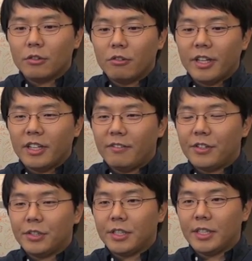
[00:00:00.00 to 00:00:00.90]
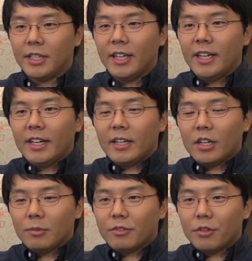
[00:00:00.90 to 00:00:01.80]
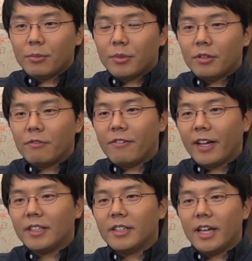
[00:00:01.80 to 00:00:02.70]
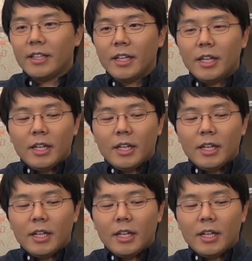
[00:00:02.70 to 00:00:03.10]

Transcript: cooling efficiency comes from the fact that